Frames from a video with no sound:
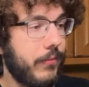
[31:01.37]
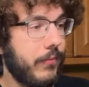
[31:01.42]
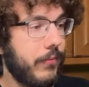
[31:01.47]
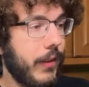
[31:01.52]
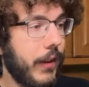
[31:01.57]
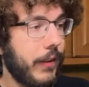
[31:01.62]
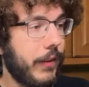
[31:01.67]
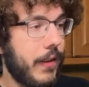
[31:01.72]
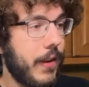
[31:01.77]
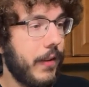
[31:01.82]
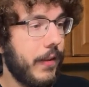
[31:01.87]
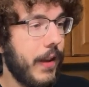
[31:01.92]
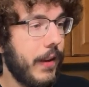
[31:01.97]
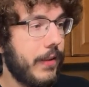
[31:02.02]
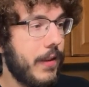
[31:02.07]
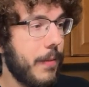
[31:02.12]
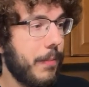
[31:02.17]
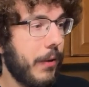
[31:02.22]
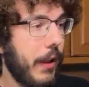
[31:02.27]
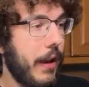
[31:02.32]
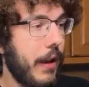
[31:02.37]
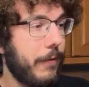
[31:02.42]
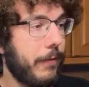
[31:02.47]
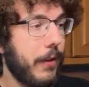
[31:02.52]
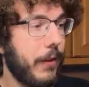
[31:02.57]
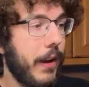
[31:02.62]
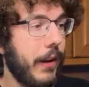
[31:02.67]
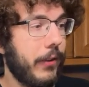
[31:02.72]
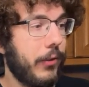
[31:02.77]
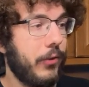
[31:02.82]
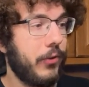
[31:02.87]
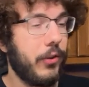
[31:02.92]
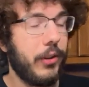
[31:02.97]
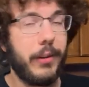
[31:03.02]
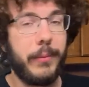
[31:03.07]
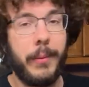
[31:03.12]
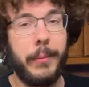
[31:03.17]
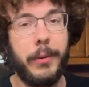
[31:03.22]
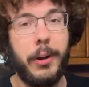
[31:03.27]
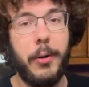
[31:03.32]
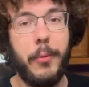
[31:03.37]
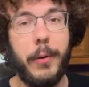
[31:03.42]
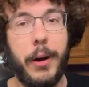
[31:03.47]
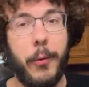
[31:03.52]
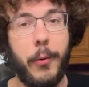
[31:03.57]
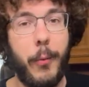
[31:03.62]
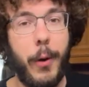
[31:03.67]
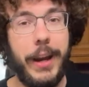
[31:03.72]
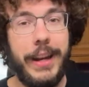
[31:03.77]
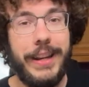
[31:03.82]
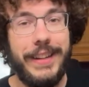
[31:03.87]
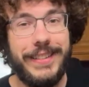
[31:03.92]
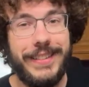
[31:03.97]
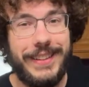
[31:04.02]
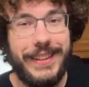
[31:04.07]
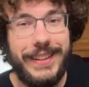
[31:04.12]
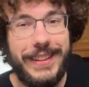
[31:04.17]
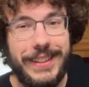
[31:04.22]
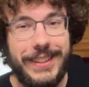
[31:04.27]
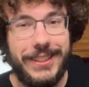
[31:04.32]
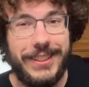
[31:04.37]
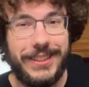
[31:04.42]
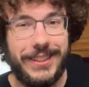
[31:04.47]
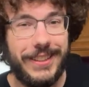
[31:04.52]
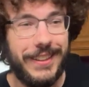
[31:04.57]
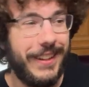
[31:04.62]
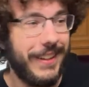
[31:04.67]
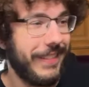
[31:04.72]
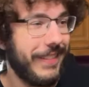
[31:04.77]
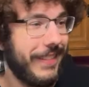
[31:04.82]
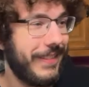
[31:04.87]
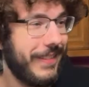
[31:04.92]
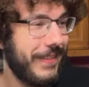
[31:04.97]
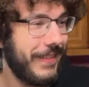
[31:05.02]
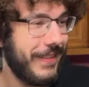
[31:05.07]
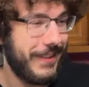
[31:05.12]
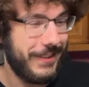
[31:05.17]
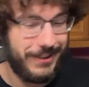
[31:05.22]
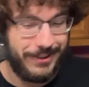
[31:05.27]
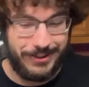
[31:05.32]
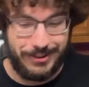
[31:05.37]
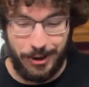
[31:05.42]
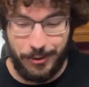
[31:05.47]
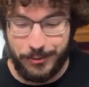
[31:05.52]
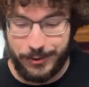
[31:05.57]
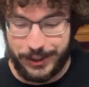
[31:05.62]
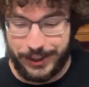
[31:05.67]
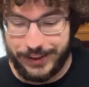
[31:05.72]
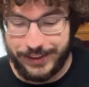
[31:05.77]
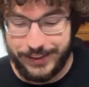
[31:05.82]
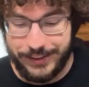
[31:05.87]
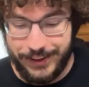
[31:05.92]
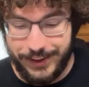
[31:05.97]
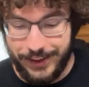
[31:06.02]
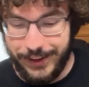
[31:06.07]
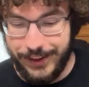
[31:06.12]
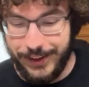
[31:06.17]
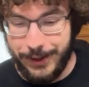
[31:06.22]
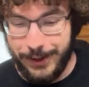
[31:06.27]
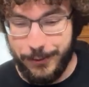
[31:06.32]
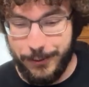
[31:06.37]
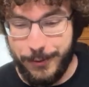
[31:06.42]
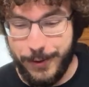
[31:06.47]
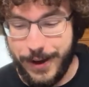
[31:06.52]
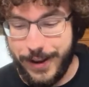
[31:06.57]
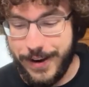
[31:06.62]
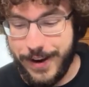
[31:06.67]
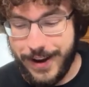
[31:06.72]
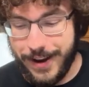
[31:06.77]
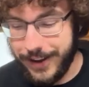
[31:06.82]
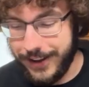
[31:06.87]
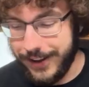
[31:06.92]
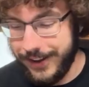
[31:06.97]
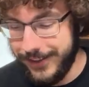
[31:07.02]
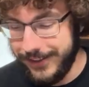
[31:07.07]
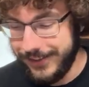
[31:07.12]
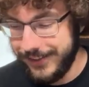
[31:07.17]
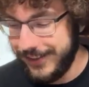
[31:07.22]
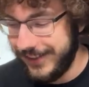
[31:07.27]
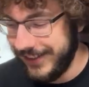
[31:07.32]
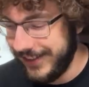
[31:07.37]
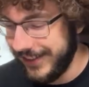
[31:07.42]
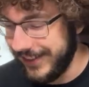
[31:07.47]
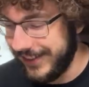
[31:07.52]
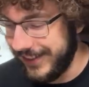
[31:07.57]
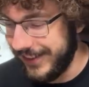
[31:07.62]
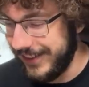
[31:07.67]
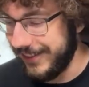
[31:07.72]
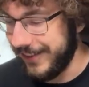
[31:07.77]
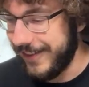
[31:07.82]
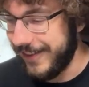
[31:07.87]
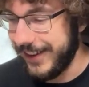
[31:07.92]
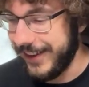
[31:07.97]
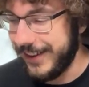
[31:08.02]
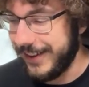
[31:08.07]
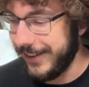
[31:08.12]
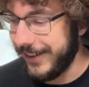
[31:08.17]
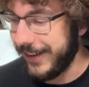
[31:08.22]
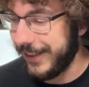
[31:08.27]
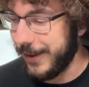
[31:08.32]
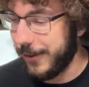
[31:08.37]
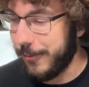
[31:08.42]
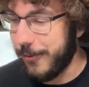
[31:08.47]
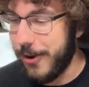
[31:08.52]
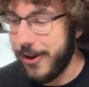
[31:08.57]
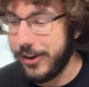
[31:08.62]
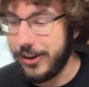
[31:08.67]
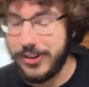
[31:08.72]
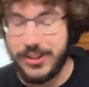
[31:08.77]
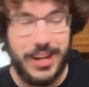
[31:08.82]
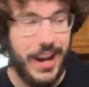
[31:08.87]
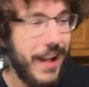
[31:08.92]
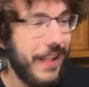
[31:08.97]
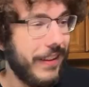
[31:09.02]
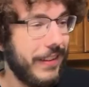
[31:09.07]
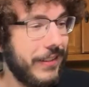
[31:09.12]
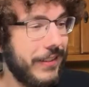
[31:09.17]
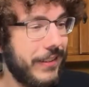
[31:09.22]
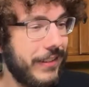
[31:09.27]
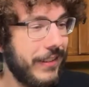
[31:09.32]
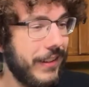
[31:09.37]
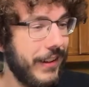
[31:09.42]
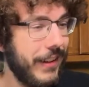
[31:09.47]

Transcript: That's the plan for next stream. I'm gonna wear a white t-shirt and soak it when when doing the water challenge.